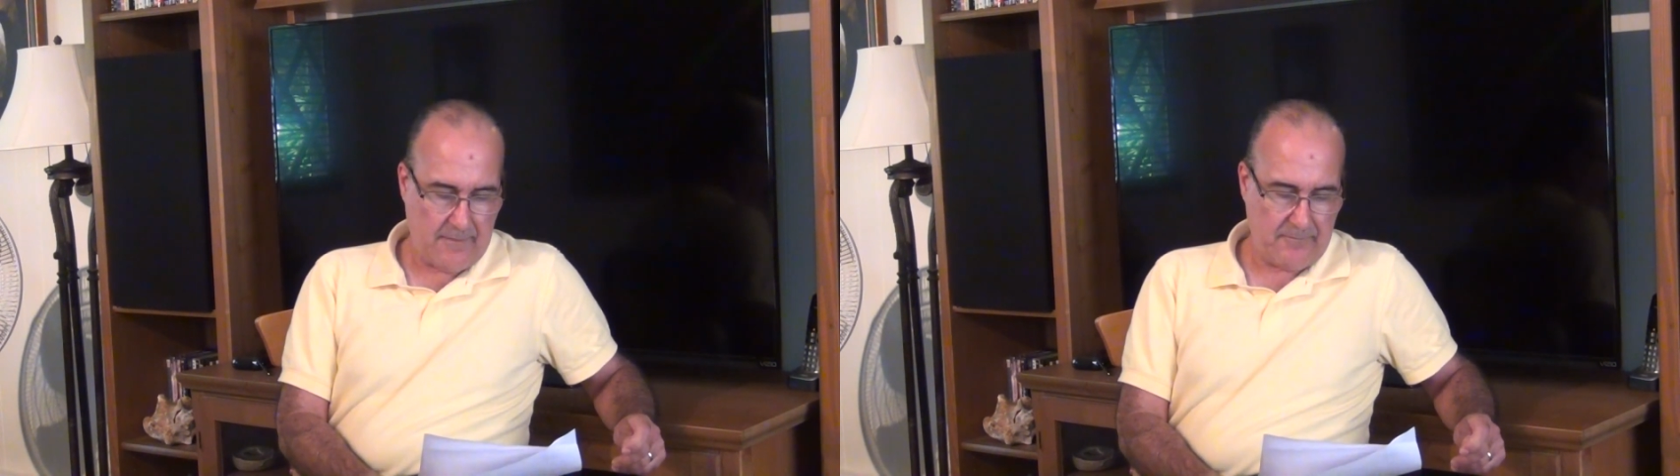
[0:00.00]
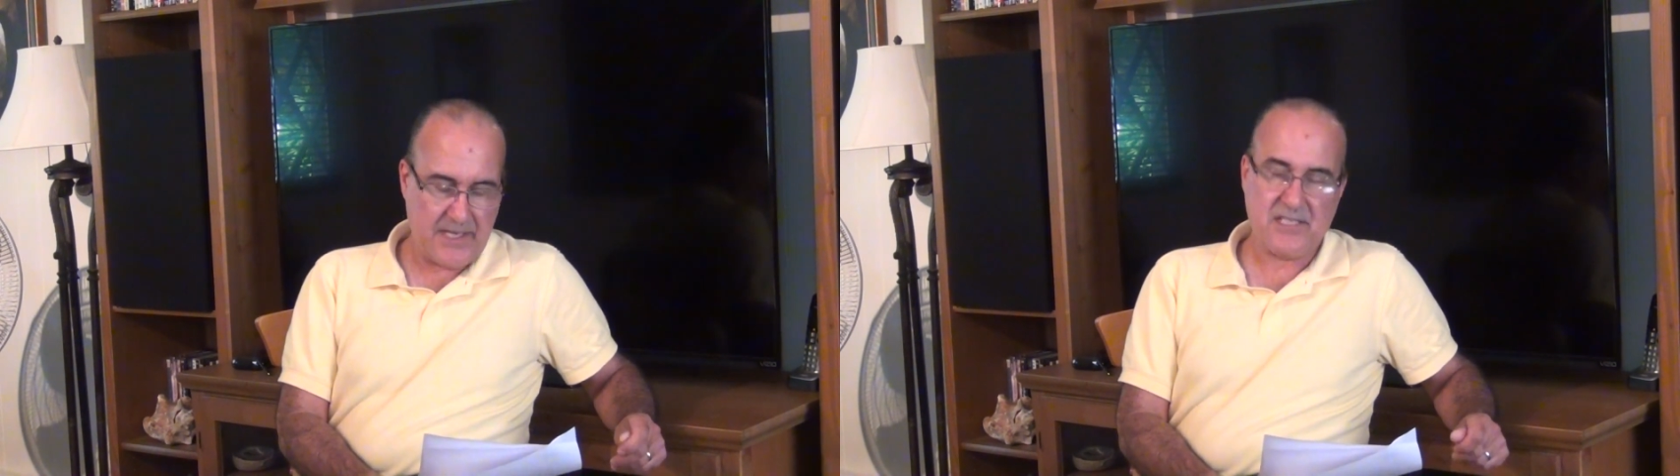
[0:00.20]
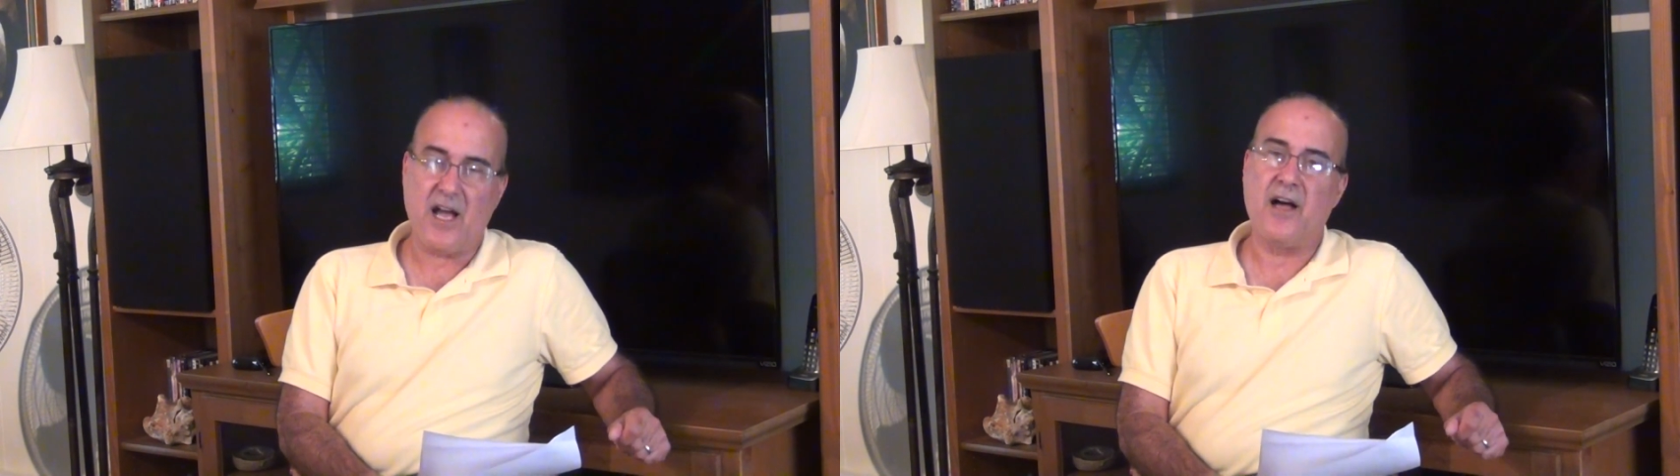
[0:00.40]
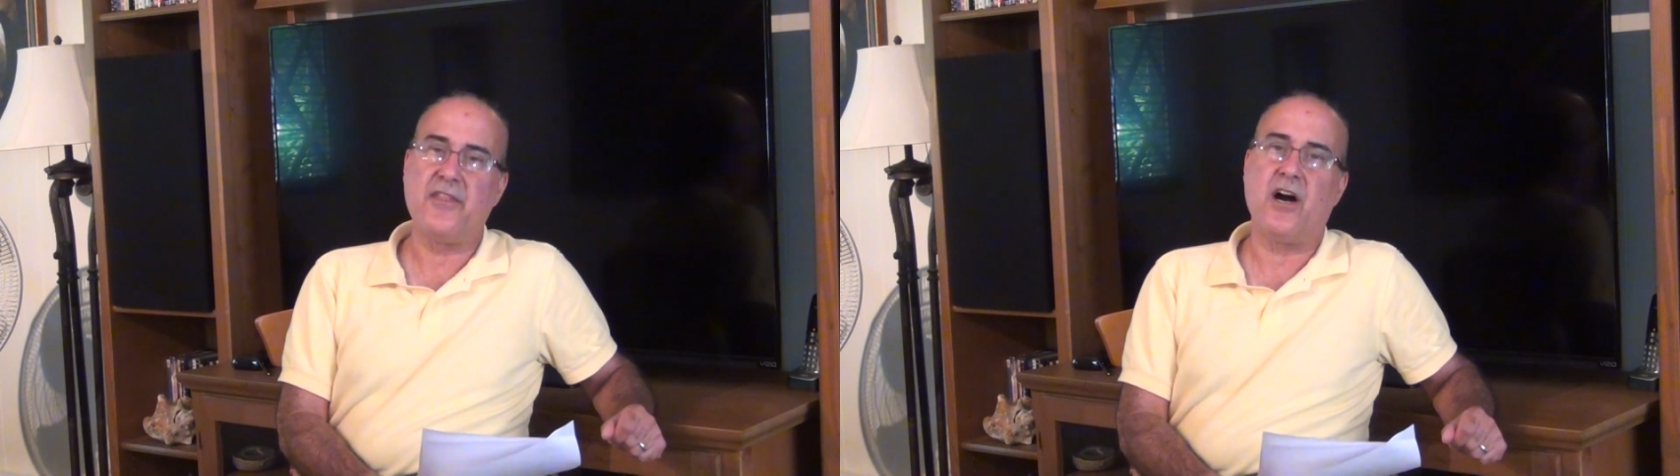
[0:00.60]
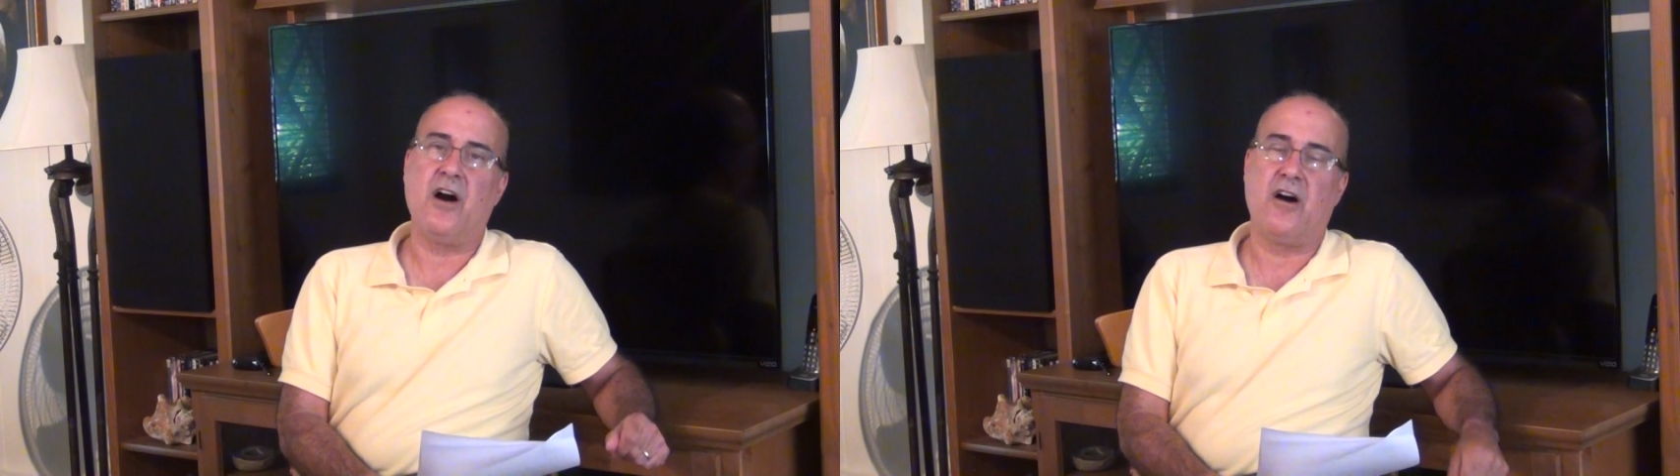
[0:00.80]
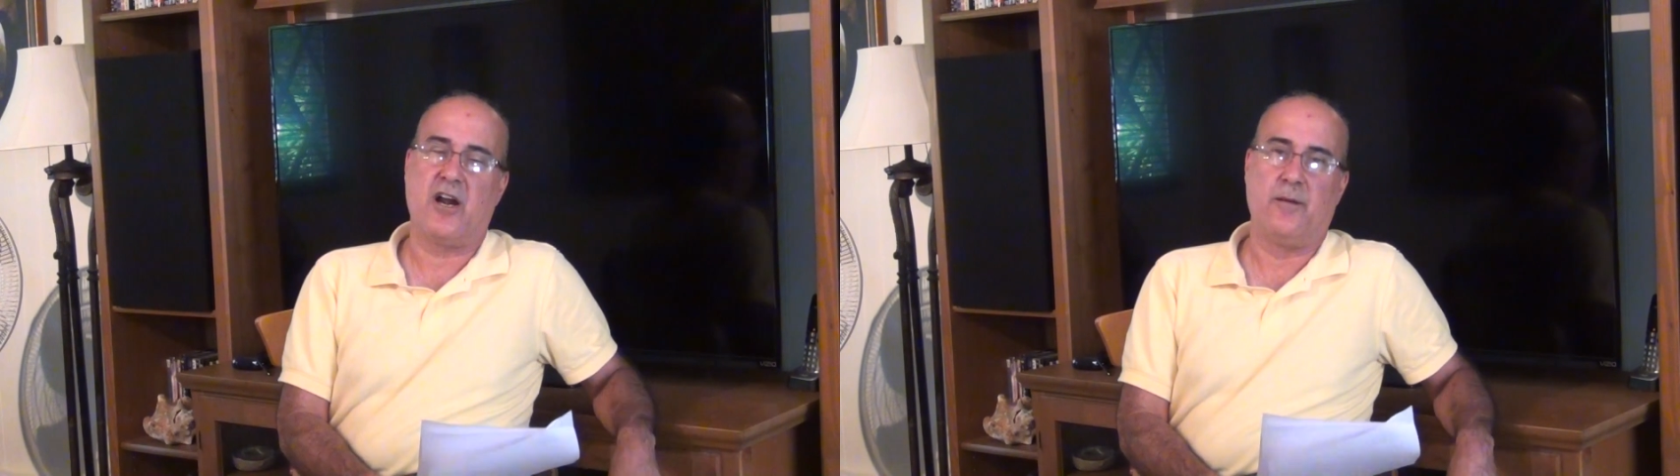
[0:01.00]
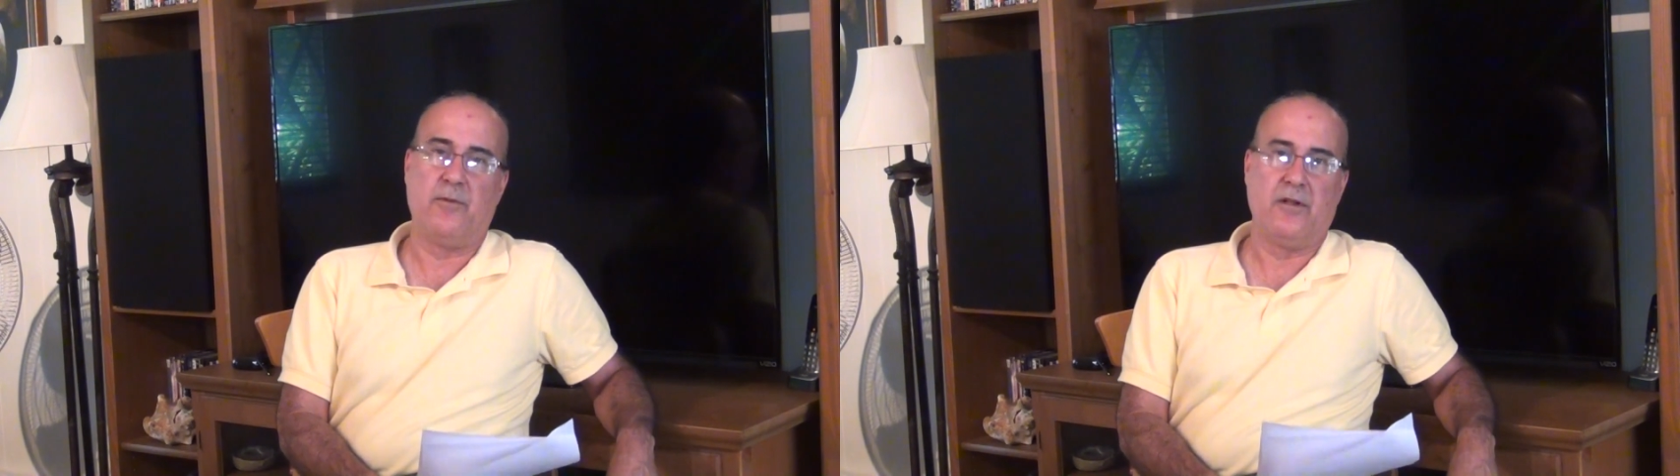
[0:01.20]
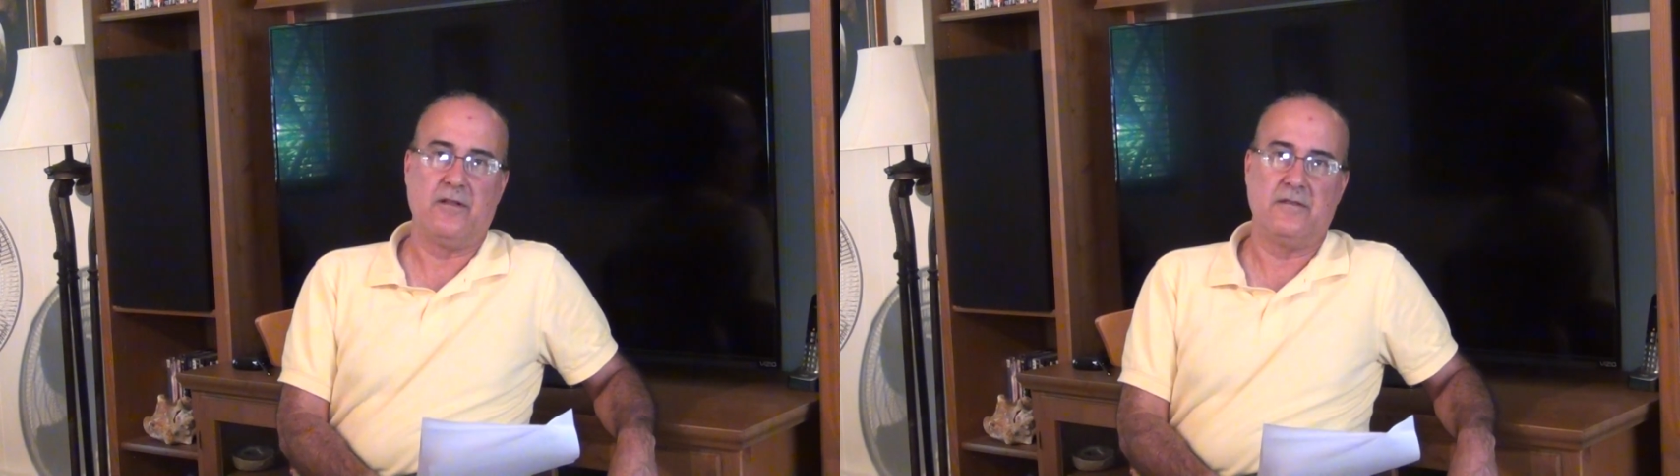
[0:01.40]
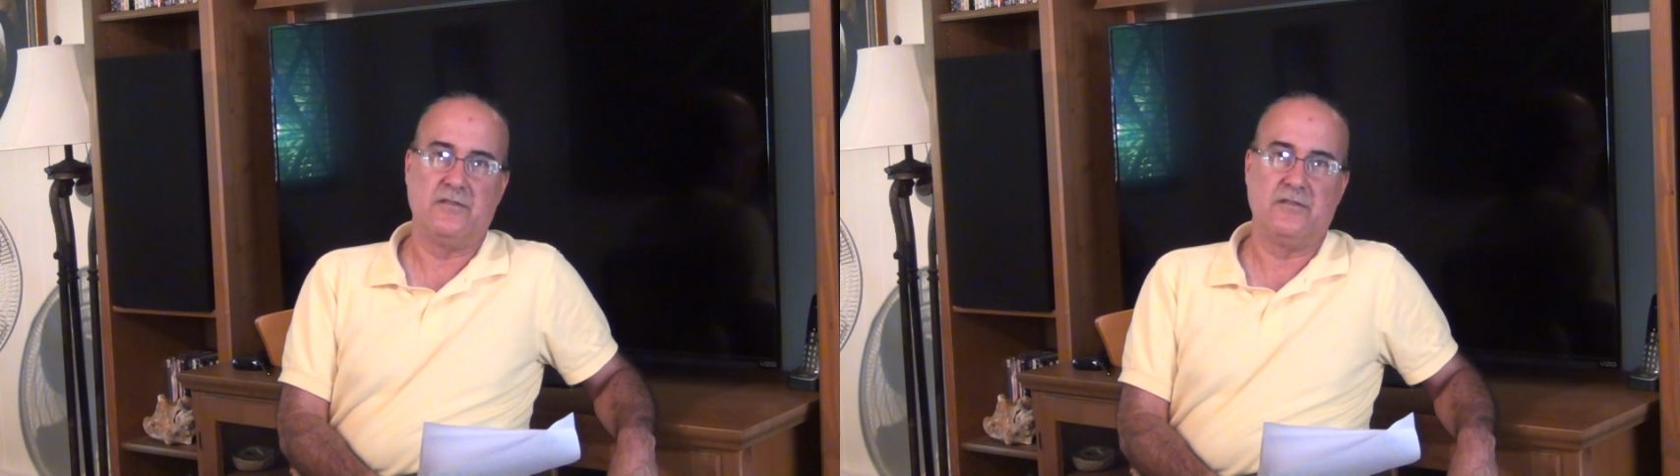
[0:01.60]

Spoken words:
These other horrible